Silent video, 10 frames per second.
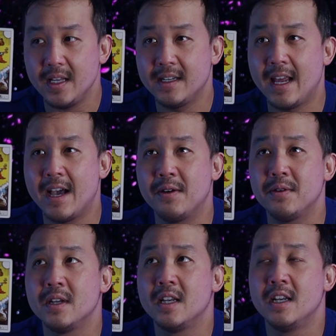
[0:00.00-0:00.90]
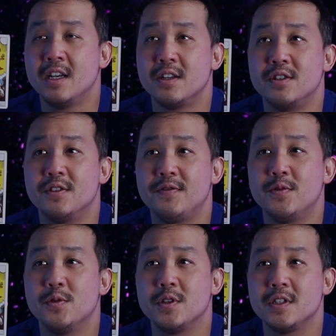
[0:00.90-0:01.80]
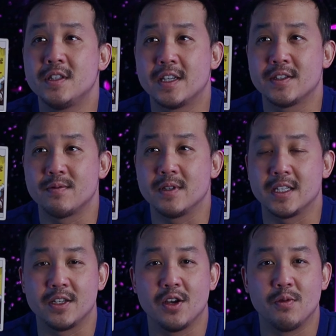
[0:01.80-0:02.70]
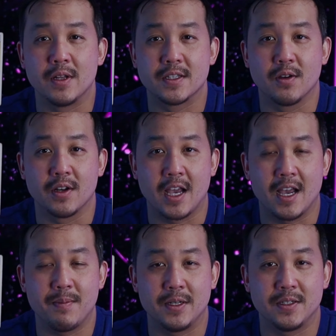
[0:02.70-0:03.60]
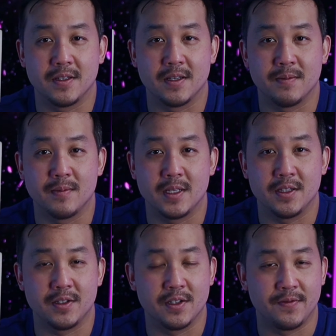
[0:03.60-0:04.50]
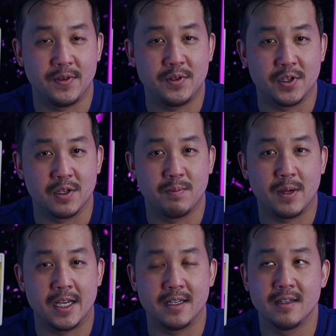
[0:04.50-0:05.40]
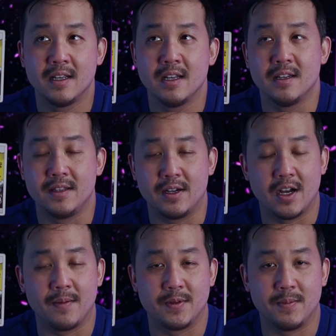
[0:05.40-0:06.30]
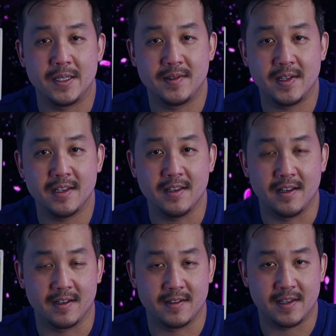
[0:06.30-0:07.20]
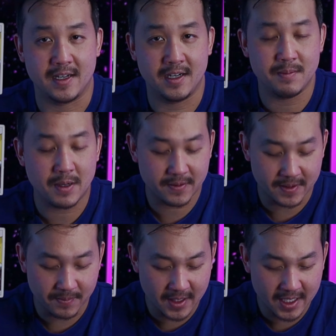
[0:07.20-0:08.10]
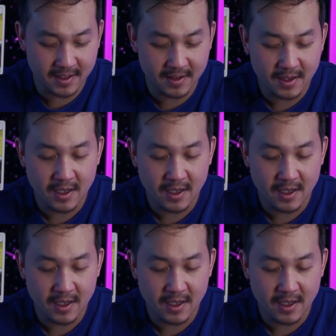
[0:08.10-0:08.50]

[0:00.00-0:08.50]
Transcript: Now, the fool doesn't really know what's going to happen to them in the near future, but they're optimistic and excited about something.